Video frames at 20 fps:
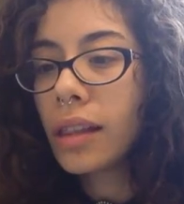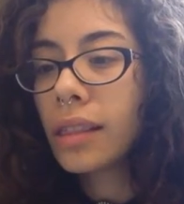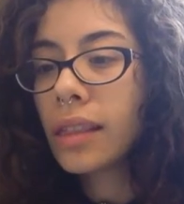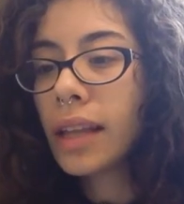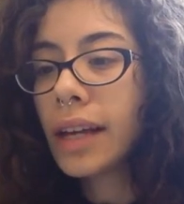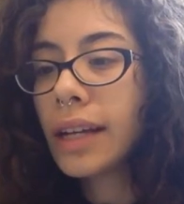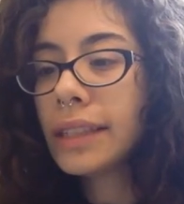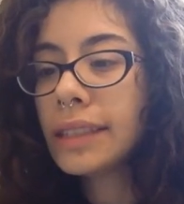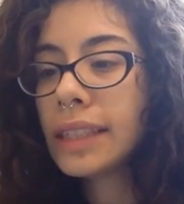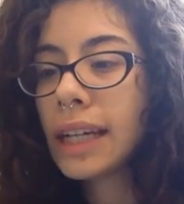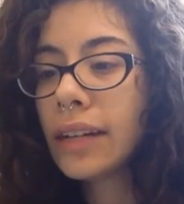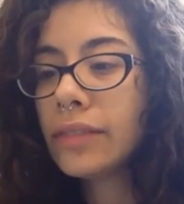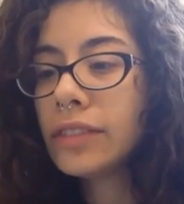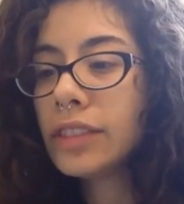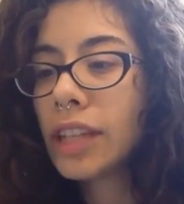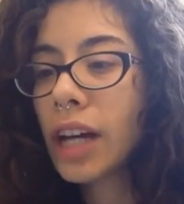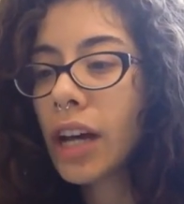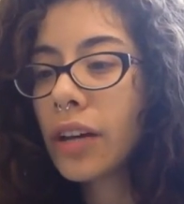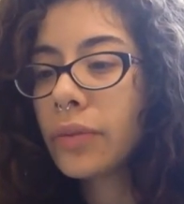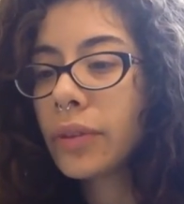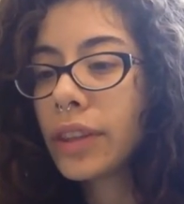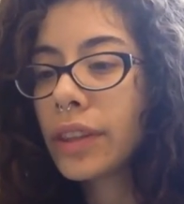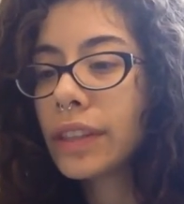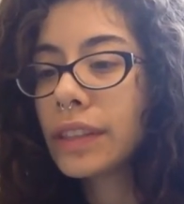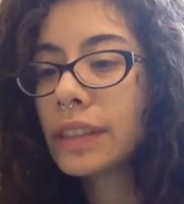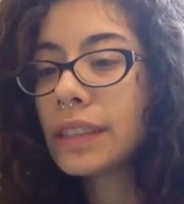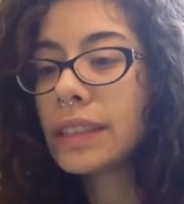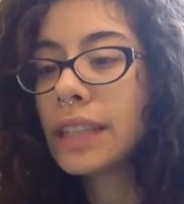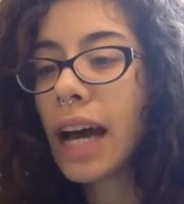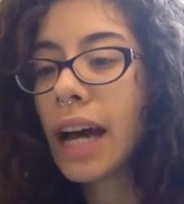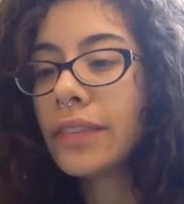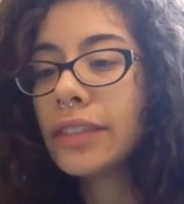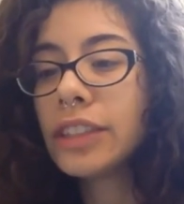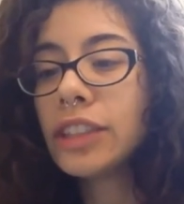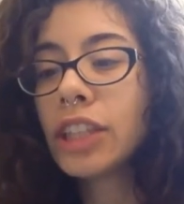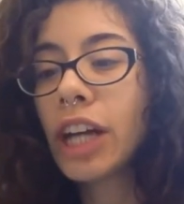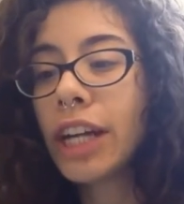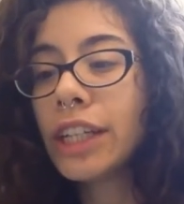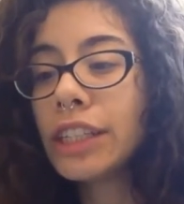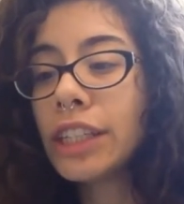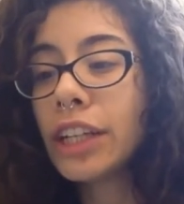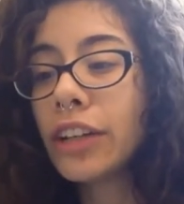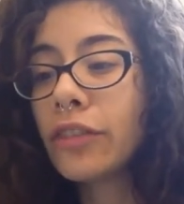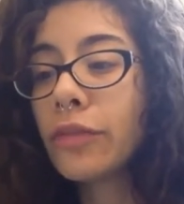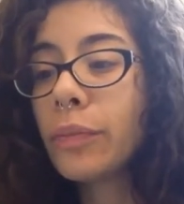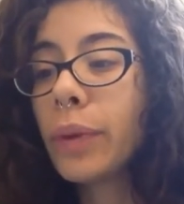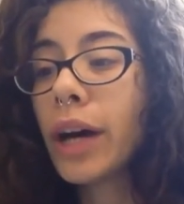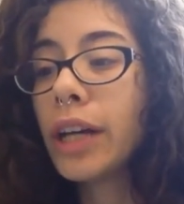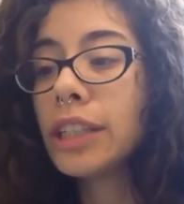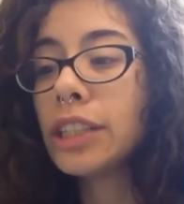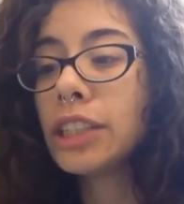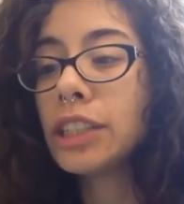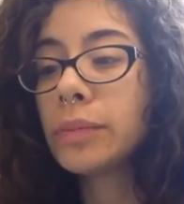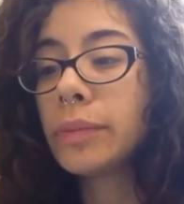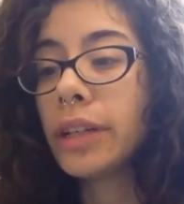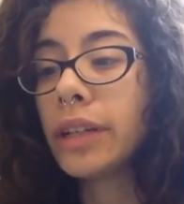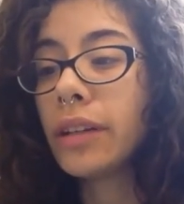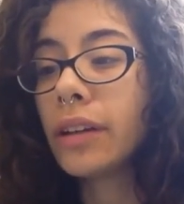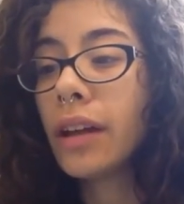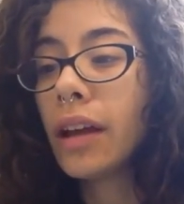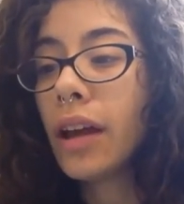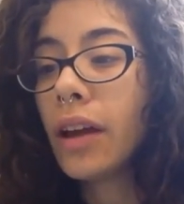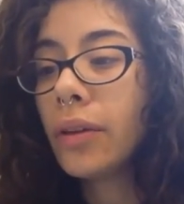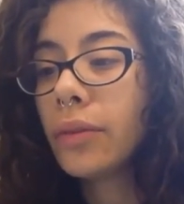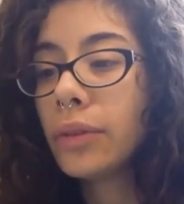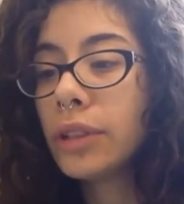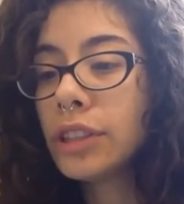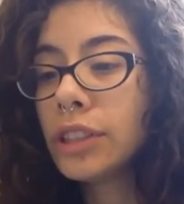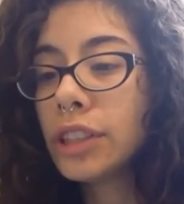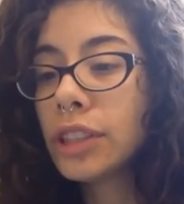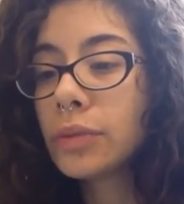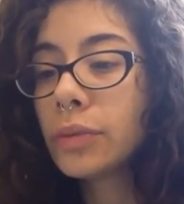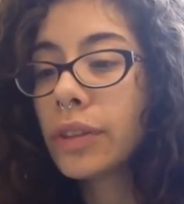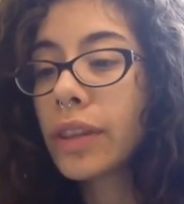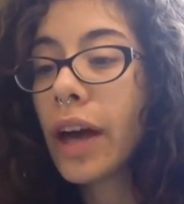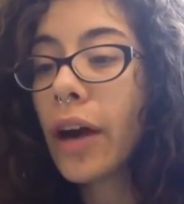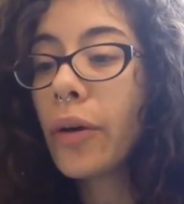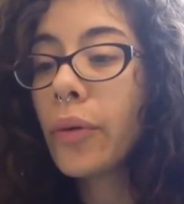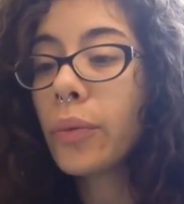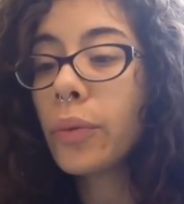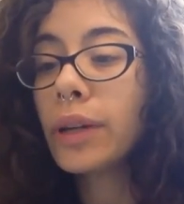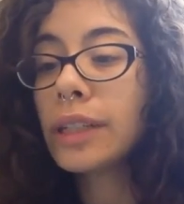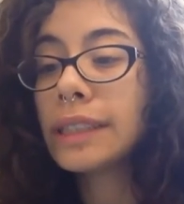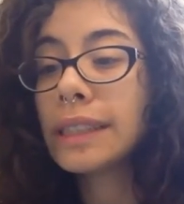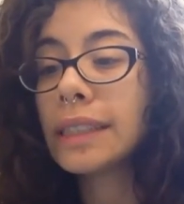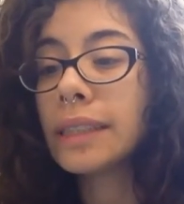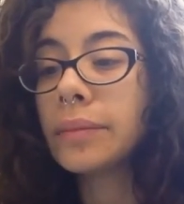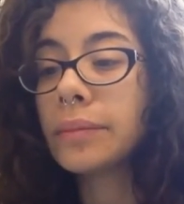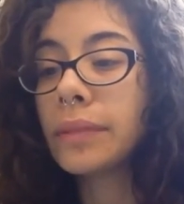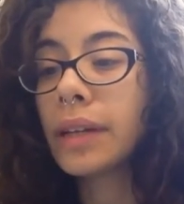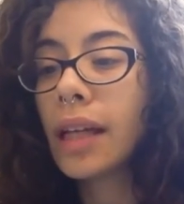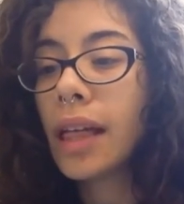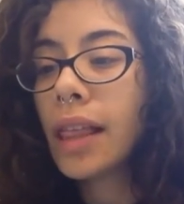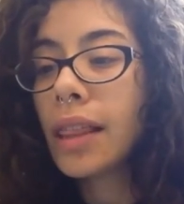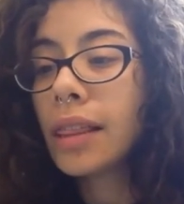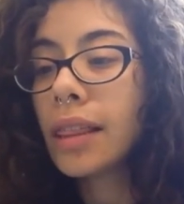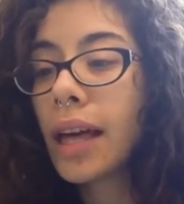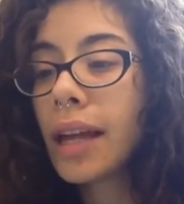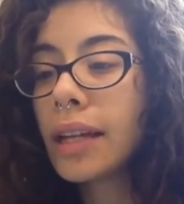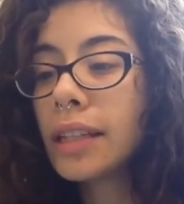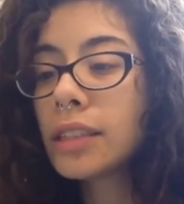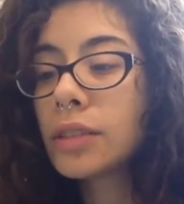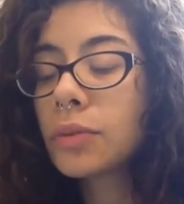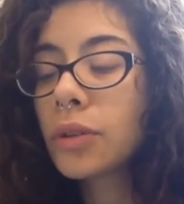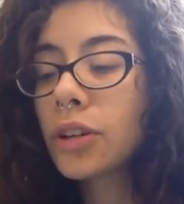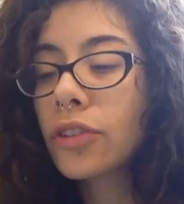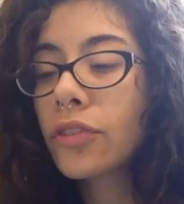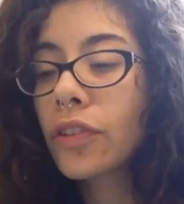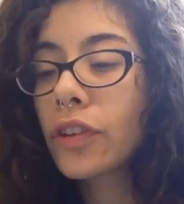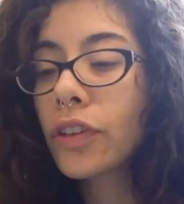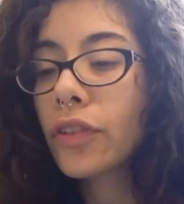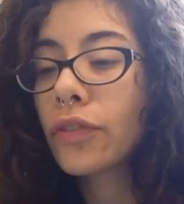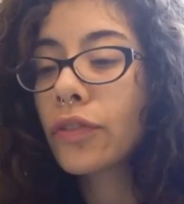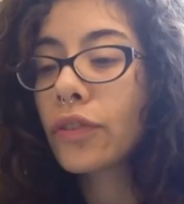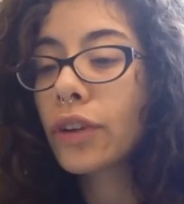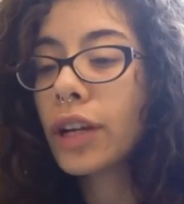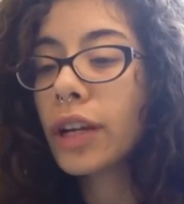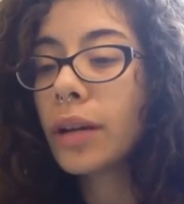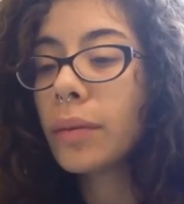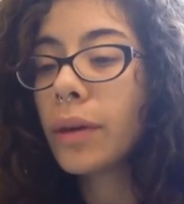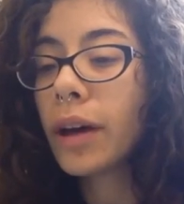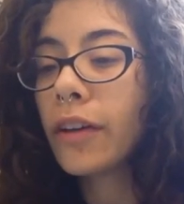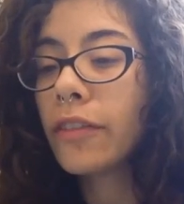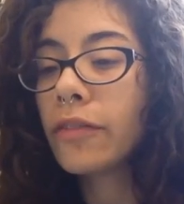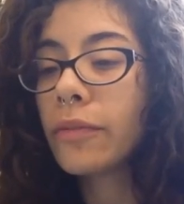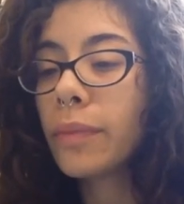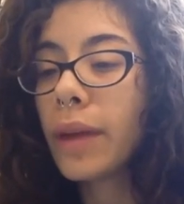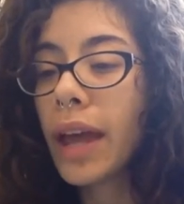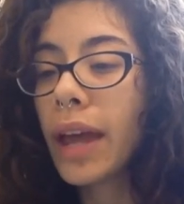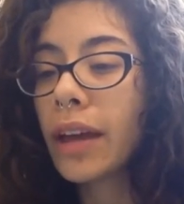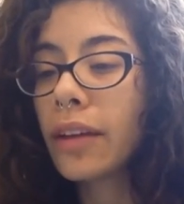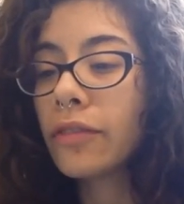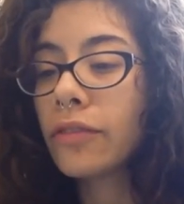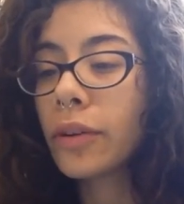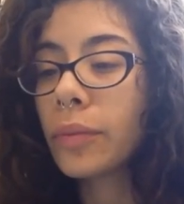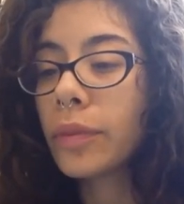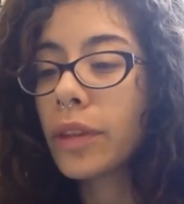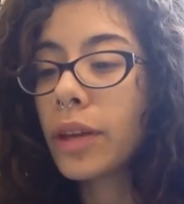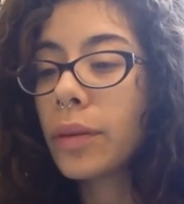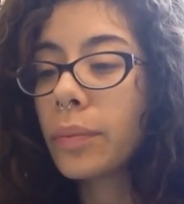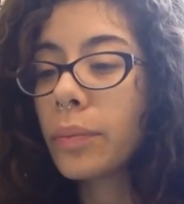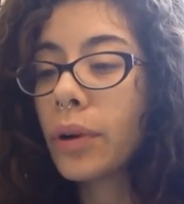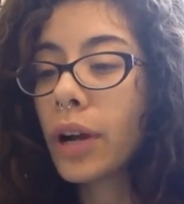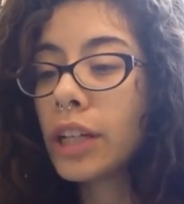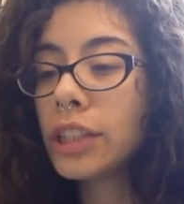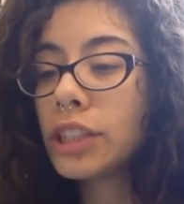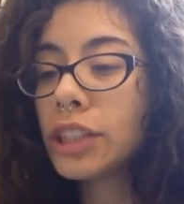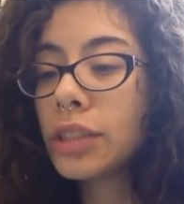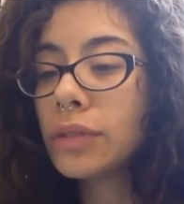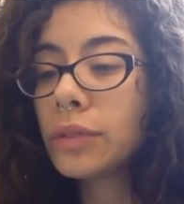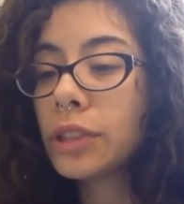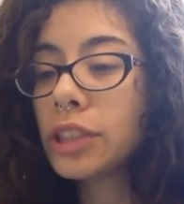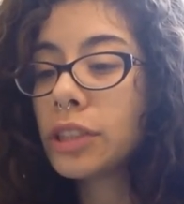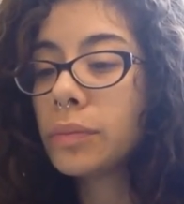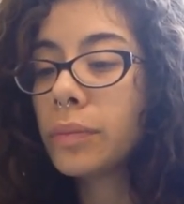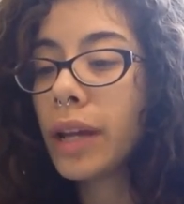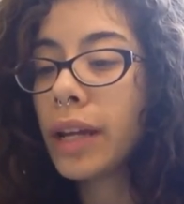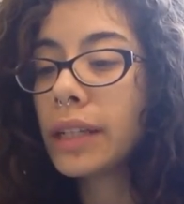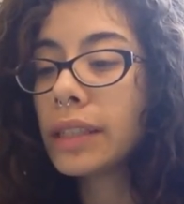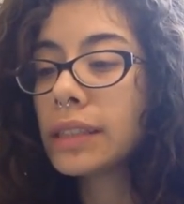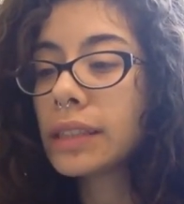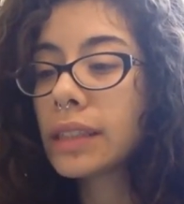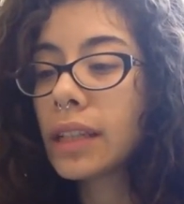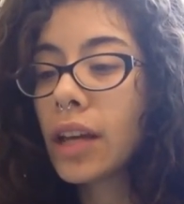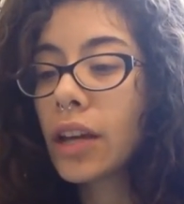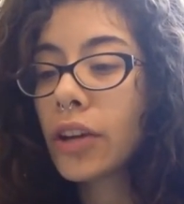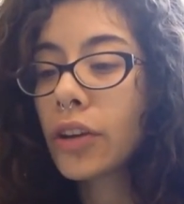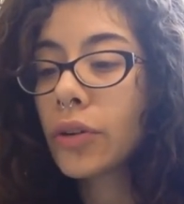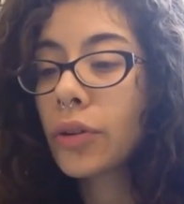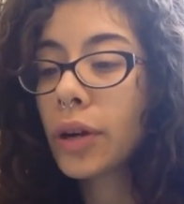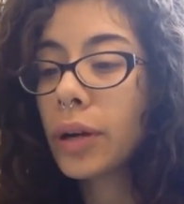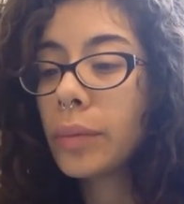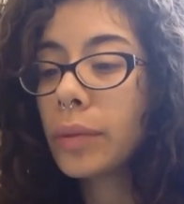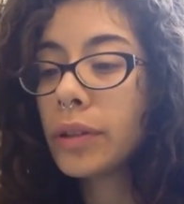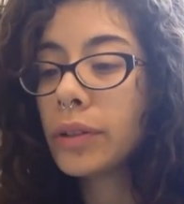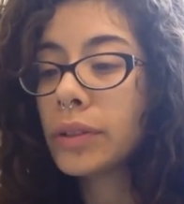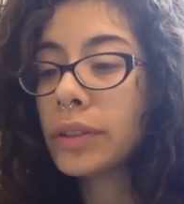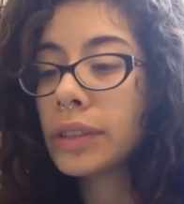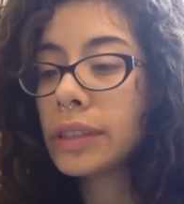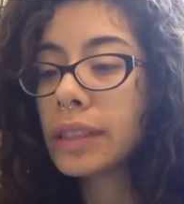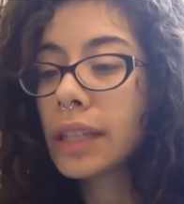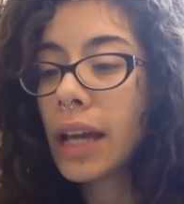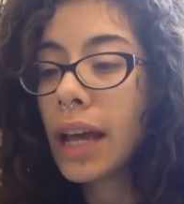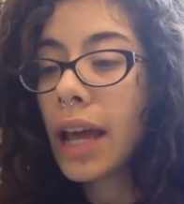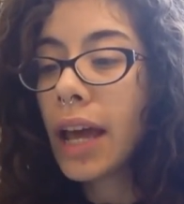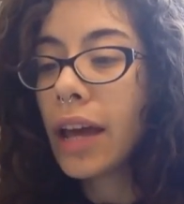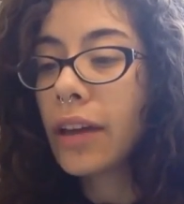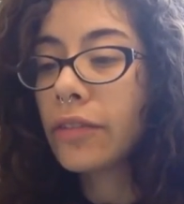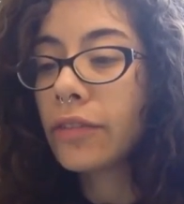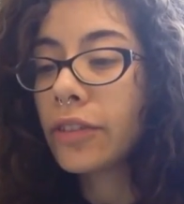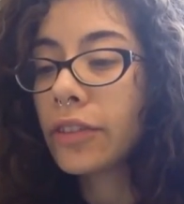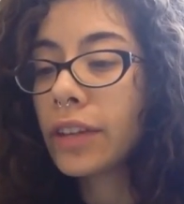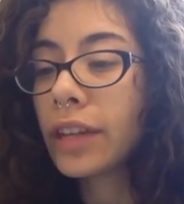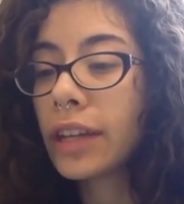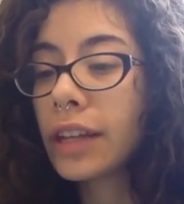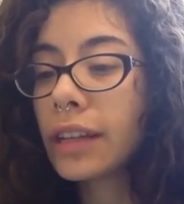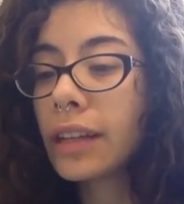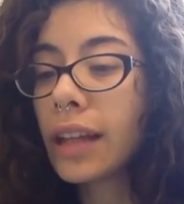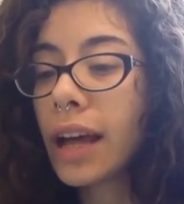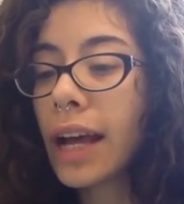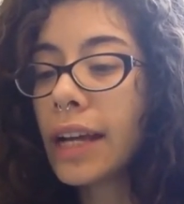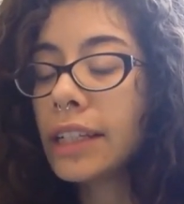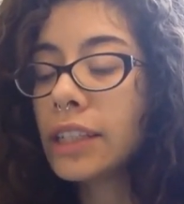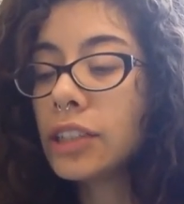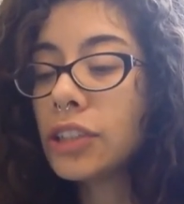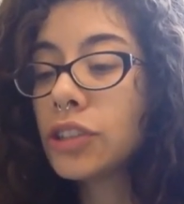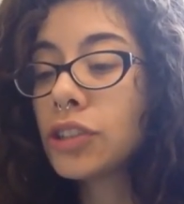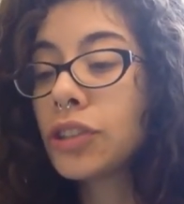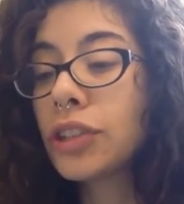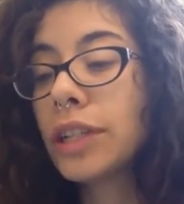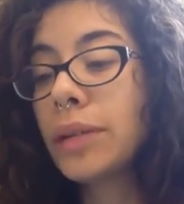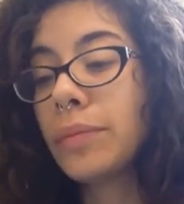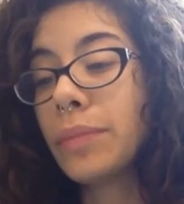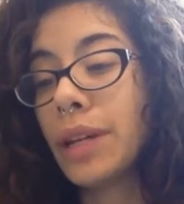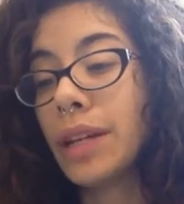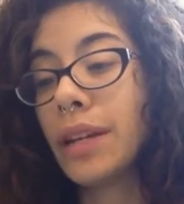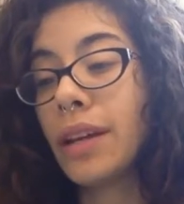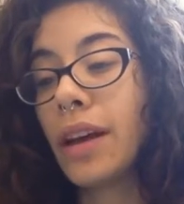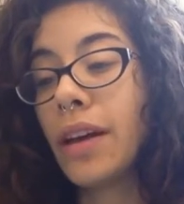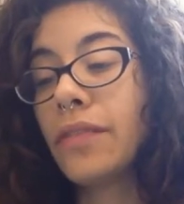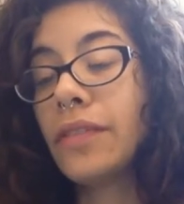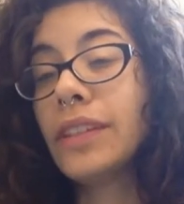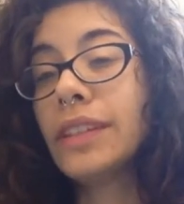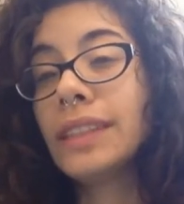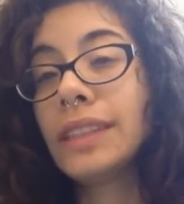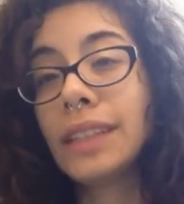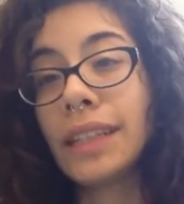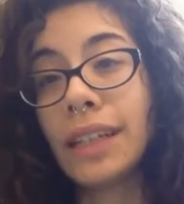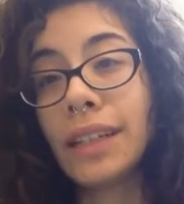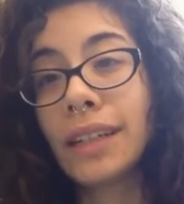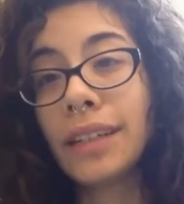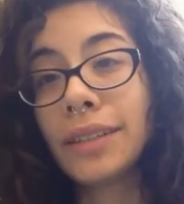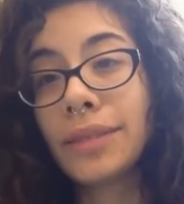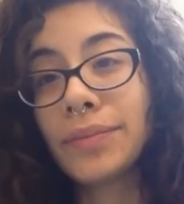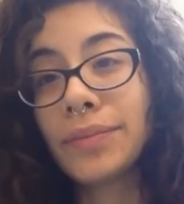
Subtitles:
Let us have done with this savage idea of punishment, which is without wisdom. Let us work for the freedom of man from the oppression which makes criminals and for the enlightened treatment of the sick.